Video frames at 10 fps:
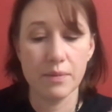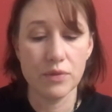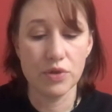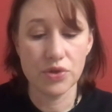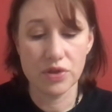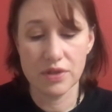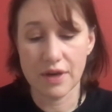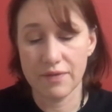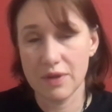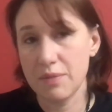You should
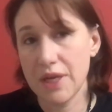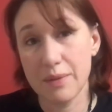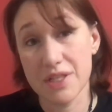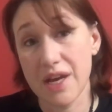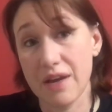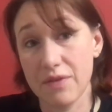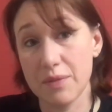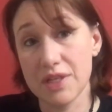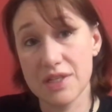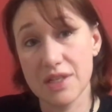definitely be able to have
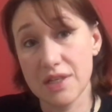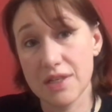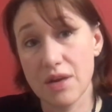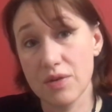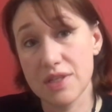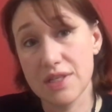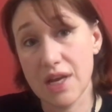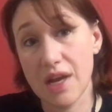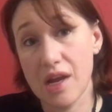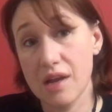him in a sit, down, a
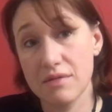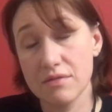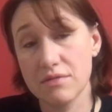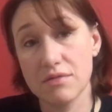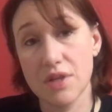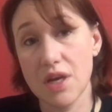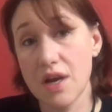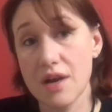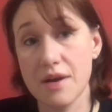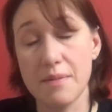stay,
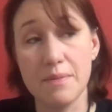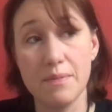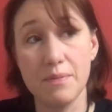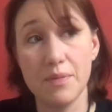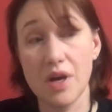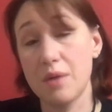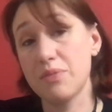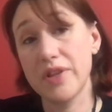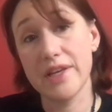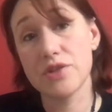on
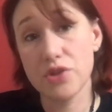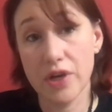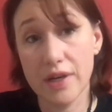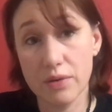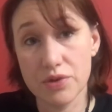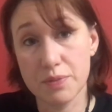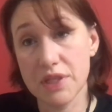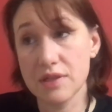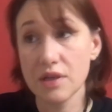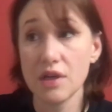place training, which
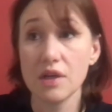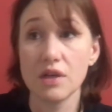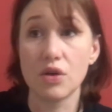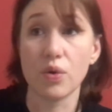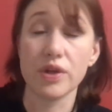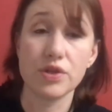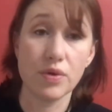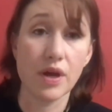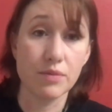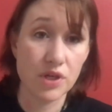means going to an
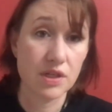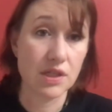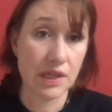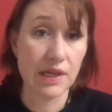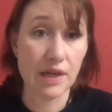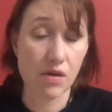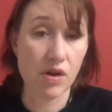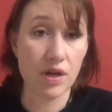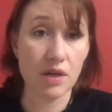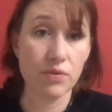object and laying down
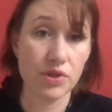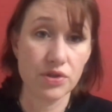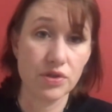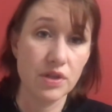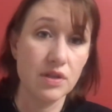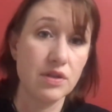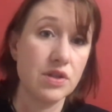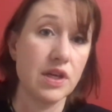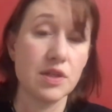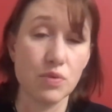on it, which in this
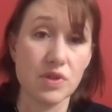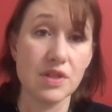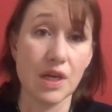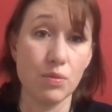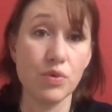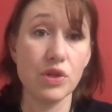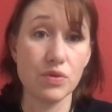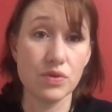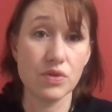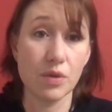case, most of the time we
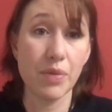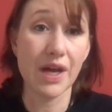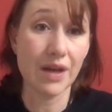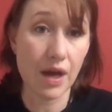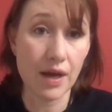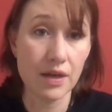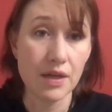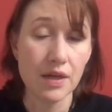use a pet cot,